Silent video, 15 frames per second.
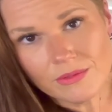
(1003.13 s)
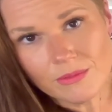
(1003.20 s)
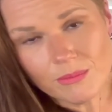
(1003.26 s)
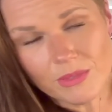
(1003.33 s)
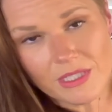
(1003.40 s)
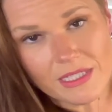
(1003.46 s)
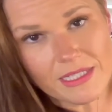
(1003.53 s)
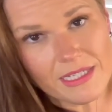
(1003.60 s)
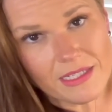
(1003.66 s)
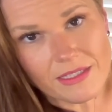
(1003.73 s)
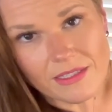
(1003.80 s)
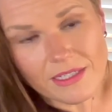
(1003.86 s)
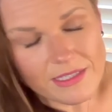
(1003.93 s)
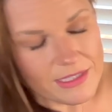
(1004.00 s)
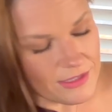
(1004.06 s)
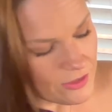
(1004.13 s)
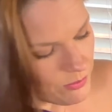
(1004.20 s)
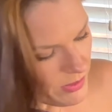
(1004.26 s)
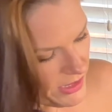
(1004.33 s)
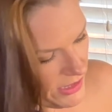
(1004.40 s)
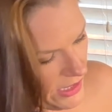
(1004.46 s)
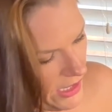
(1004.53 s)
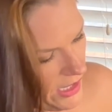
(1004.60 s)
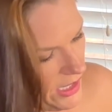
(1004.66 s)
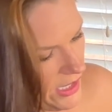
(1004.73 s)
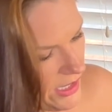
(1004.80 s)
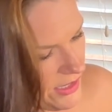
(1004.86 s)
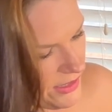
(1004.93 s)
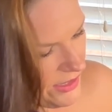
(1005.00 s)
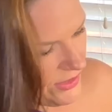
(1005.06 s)
But I need it. I need the space.
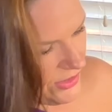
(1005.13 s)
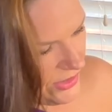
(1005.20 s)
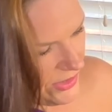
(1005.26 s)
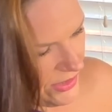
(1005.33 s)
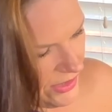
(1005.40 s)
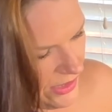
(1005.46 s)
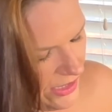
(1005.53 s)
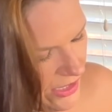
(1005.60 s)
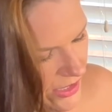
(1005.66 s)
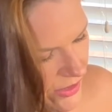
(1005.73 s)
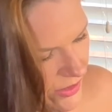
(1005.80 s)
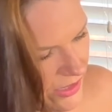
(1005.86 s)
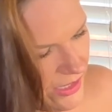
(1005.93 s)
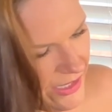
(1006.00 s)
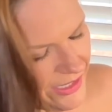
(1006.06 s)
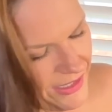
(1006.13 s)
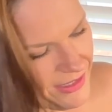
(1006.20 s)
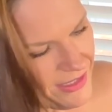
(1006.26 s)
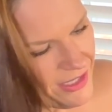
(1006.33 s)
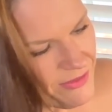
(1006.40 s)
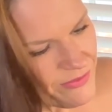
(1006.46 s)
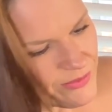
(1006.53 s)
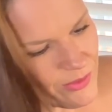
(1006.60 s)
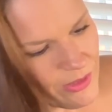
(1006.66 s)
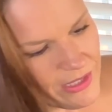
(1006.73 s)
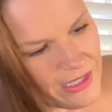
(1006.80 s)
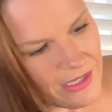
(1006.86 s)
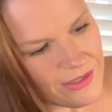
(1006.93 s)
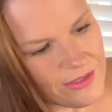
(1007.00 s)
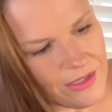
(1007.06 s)
Because I just see you like not fully
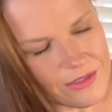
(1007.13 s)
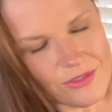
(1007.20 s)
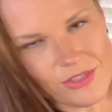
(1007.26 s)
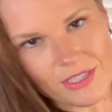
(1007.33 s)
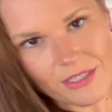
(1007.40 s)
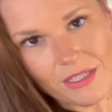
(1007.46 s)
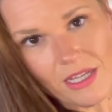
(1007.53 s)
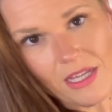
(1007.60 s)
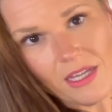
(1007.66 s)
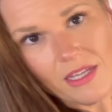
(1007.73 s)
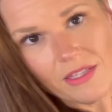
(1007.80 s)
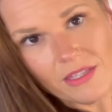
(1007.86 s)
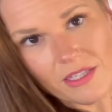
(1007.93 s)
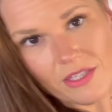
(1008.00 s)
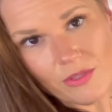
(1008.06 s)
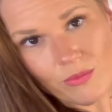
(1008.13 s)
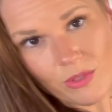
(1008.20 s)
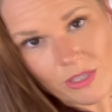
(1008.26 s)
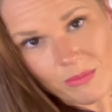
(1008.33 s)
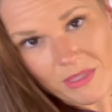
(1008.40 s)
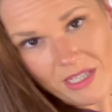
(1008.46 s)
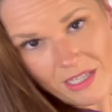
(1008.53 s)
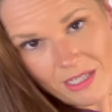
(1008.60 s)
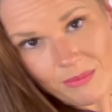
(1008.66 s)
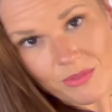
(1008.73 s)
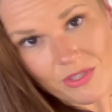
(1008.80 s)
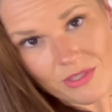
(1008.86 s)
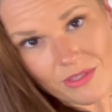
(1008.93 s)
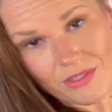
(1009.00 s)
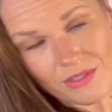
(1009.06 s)
acknowledging that you want to be
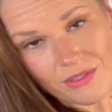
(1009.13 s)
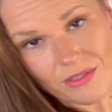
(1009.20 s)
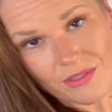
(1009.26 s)
absent.